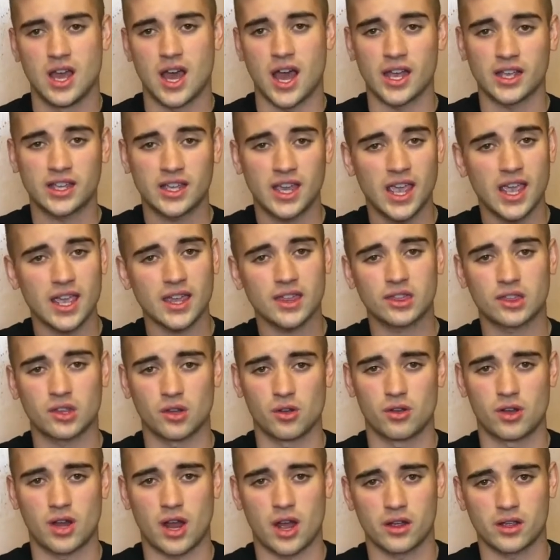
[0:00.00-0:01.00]
I can
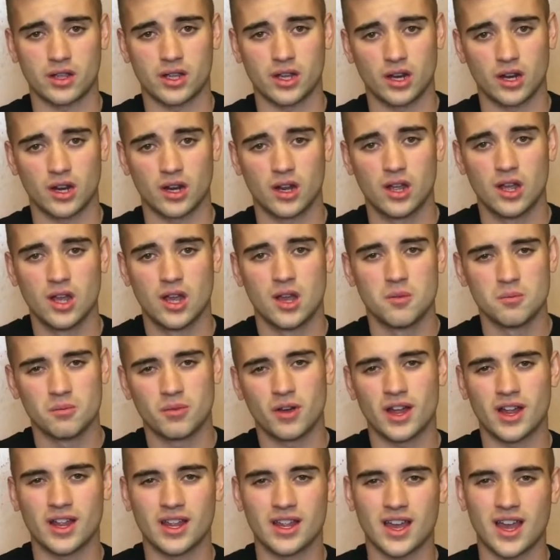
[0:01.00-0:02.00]
throw it out here,
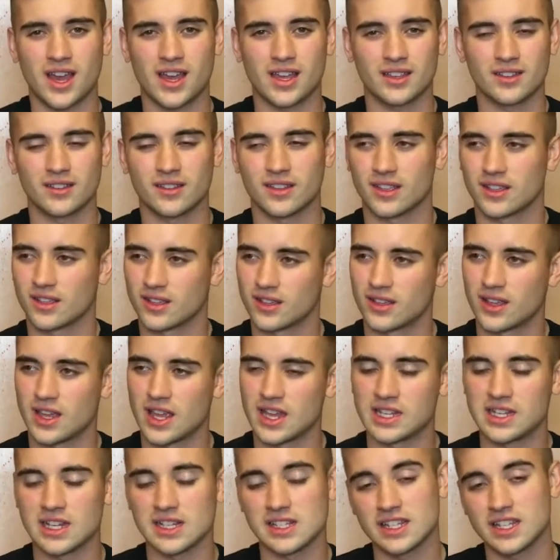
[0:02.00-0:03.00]
but
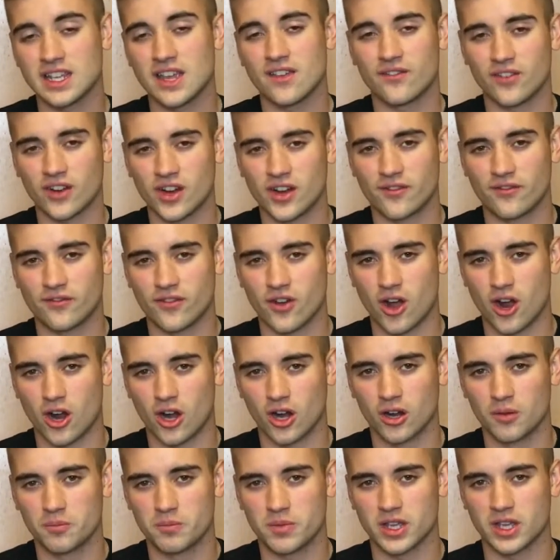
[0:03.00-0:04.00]
it doesn't get very
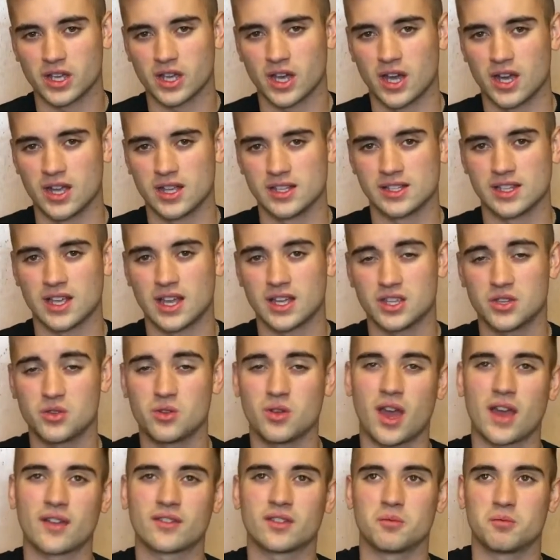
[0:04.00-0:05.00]
far because
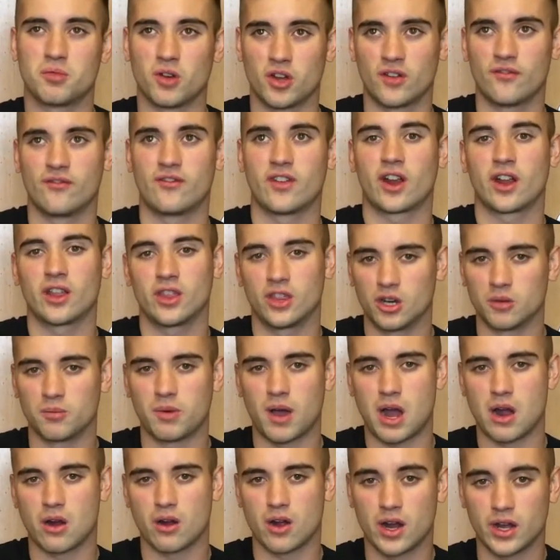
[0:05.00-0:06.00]
you have to put very little
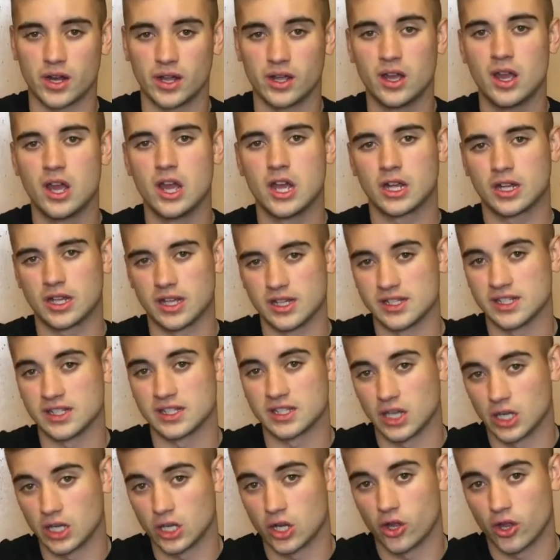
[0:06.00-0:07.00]
power on it because
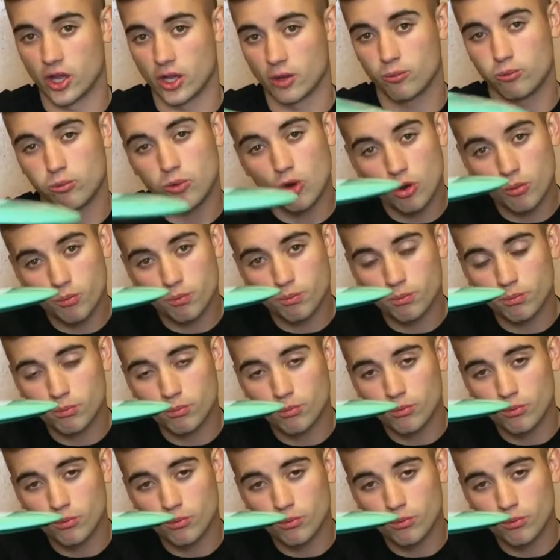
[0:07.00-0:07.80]
it's gonna go like boop